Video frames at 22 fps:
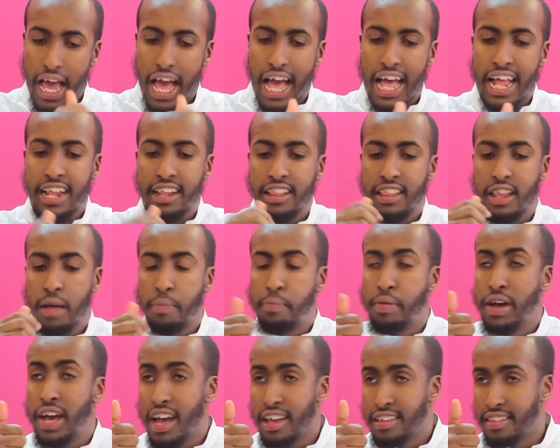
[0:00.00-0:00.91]
And the
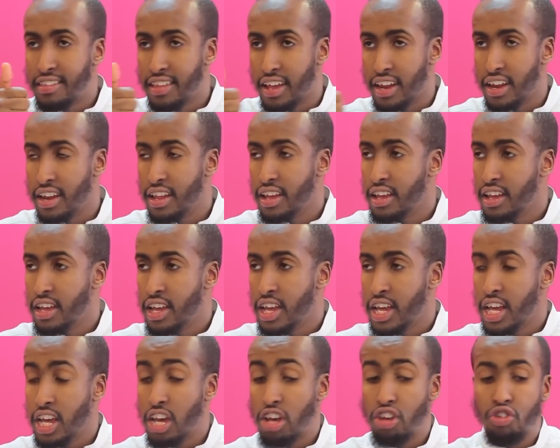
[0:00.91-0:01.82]
person
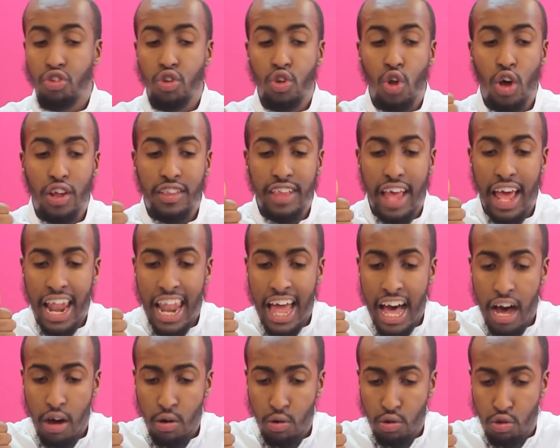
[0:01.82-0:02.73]
is not
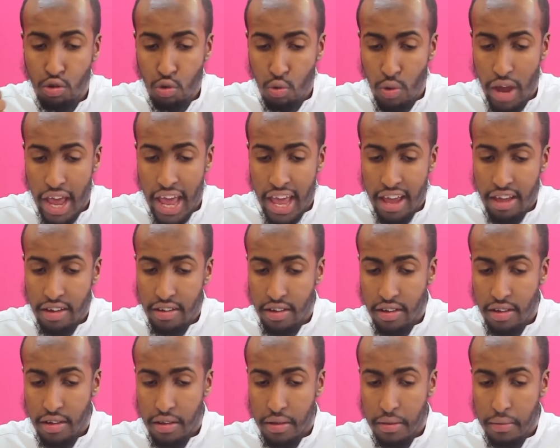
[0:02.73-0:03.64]
allowed to wear
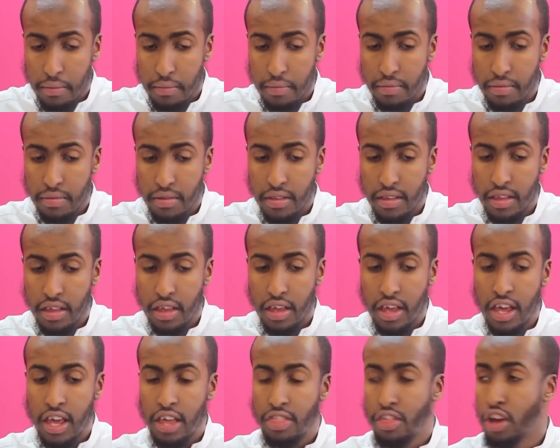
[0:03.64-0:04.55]

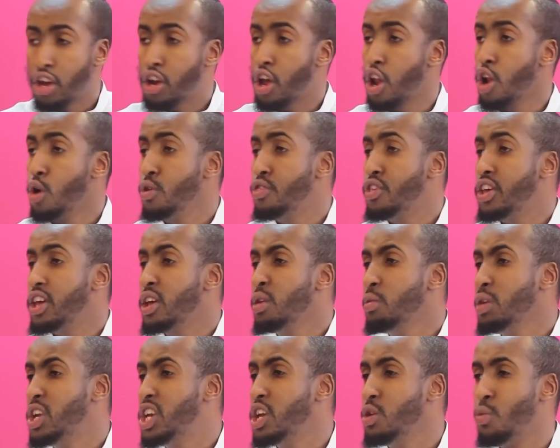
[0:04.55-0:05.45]
the clothing
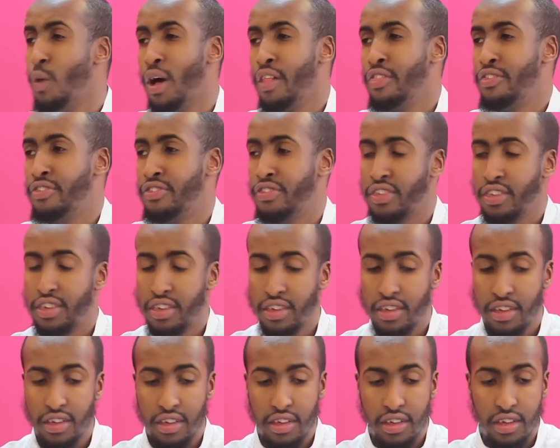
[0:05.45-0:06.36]
in which he wants,
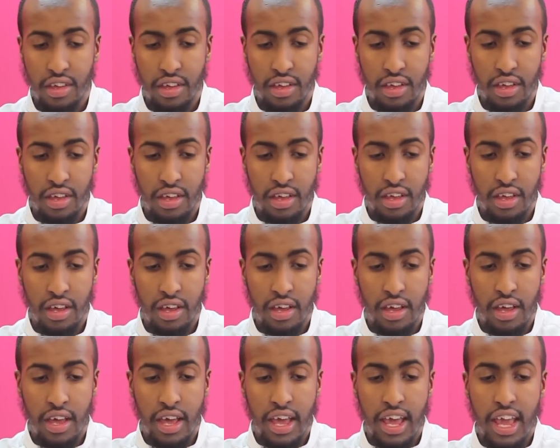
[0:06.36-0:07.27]

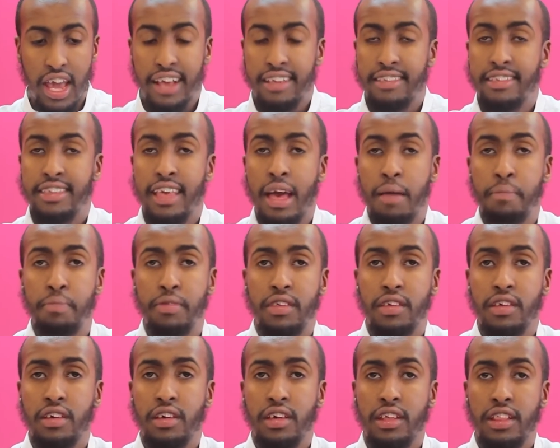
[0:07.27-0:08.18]

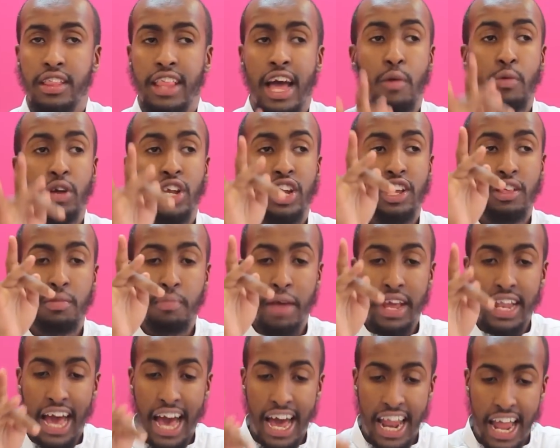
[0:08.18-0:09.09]
except that which is
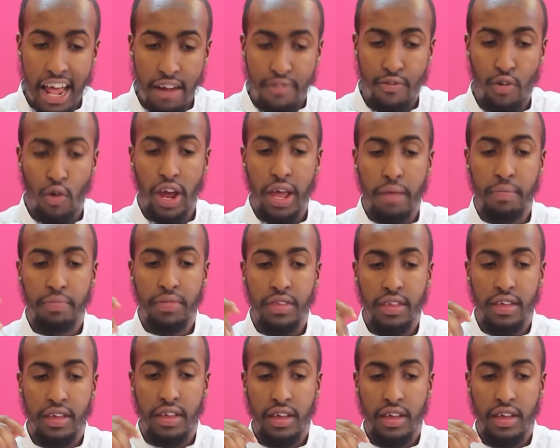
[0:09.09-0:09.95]
made halal for him.